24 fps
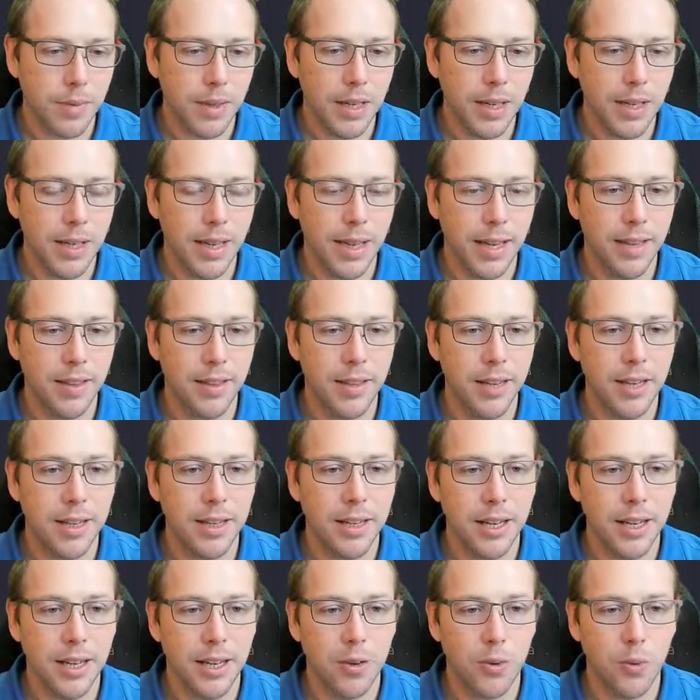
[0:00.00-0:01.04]
And
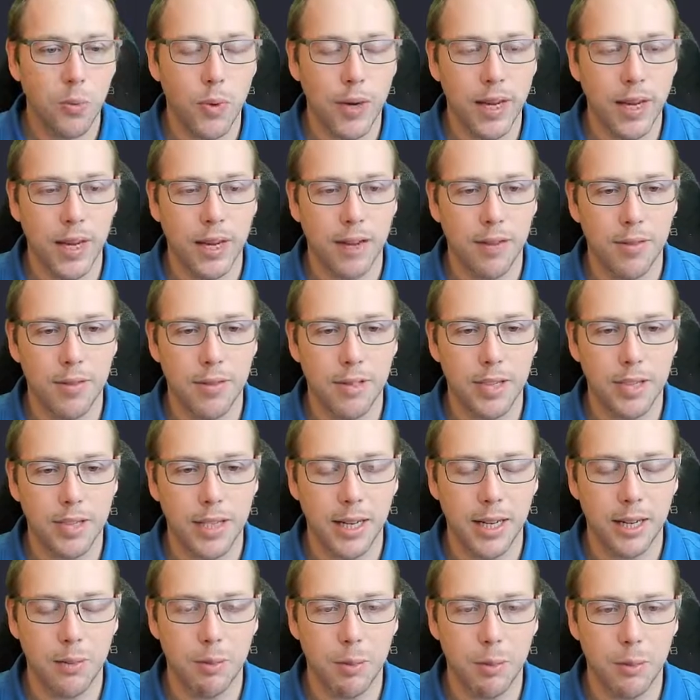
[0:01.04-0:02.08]
then we have the
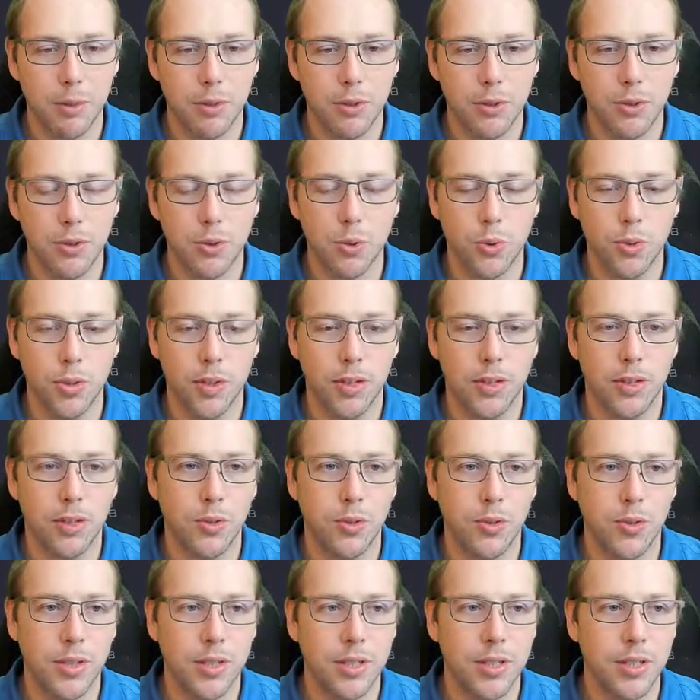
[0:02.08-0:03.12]
static member sort. So
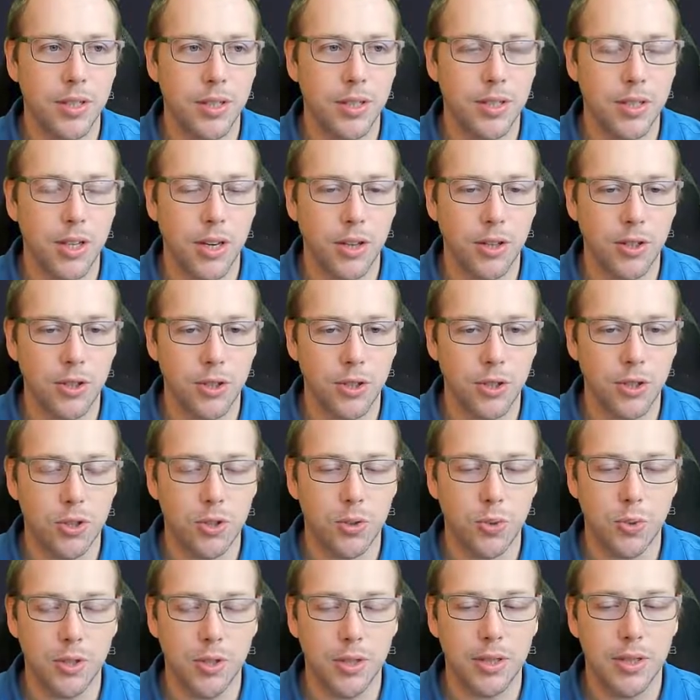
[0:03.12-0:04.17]
this is our
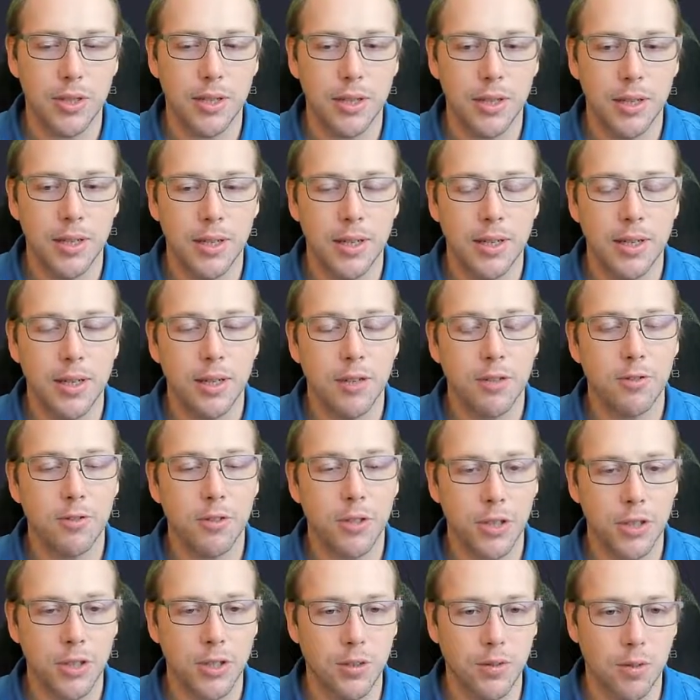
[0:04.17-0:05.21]
sort
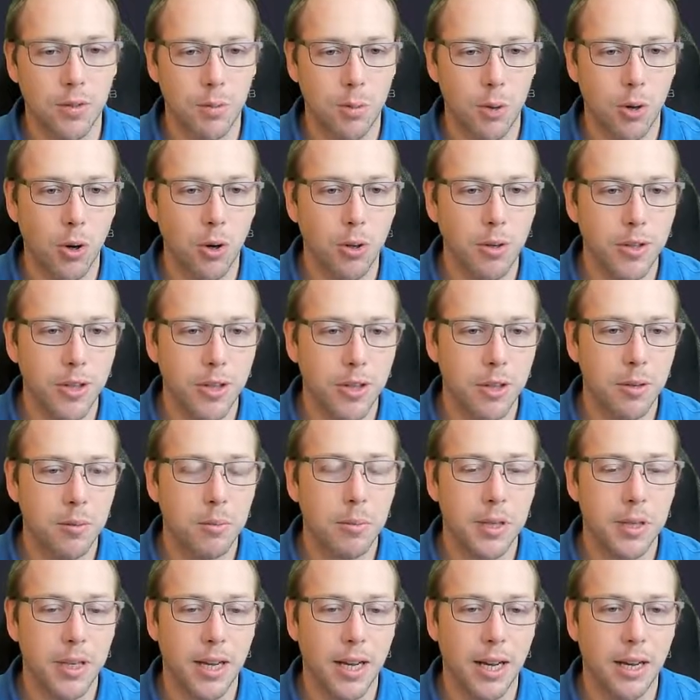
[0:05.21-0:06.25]
function from earlier,
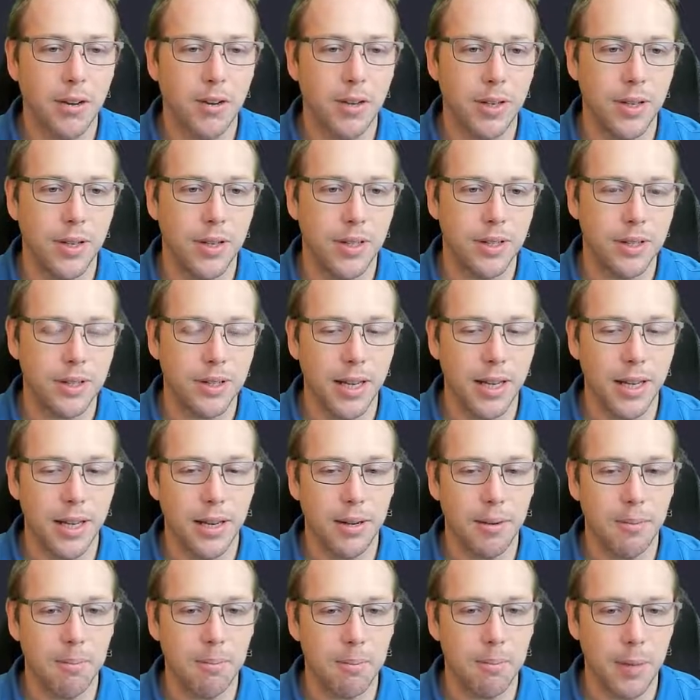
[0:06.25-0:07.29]
but now it's
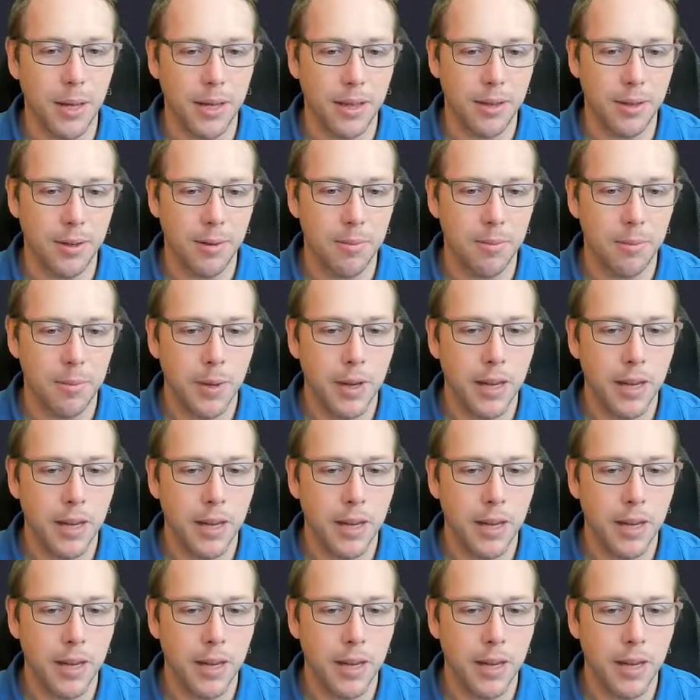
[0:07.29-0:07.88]
a method.